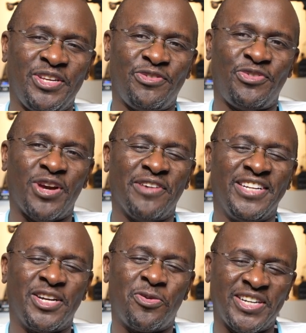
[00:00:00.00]
if you have
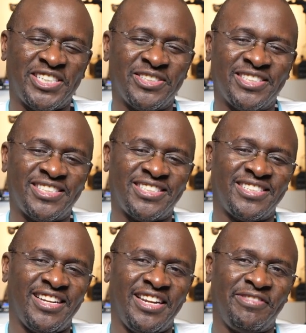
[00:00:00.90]
any
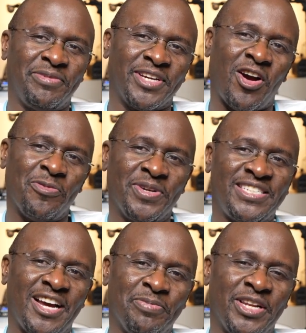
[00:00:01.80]
questions, leave them in the comments
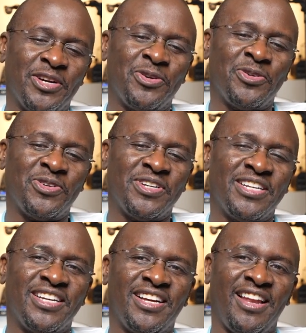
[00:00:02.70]
down below.
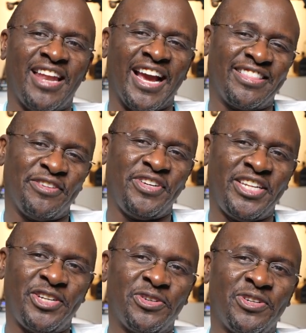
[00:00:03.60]
Like the
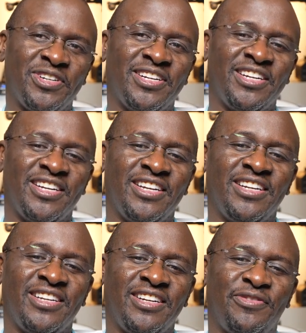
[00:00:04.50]
video
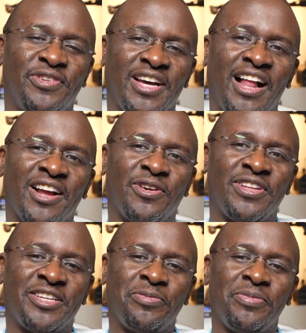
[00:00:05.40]
for the
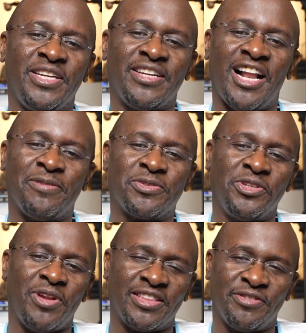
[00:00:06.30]
algorithm. It helps when
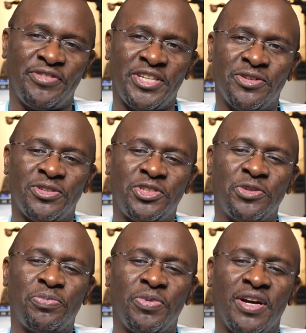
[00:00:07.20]
you like the video.
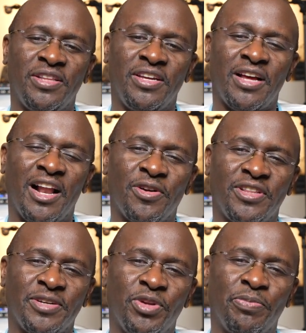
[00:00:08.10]
The
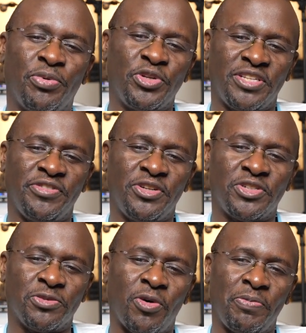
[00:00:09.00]
algorithm will push the videos
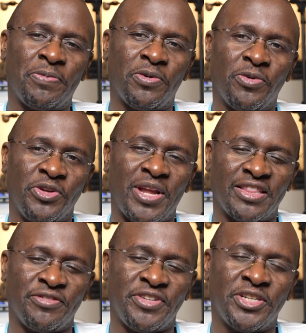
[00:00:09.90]
to more people when you like
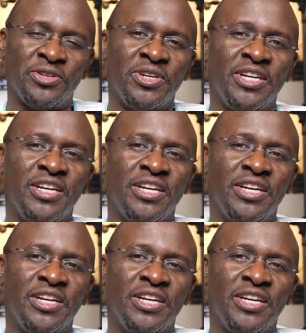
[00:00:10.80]
the video.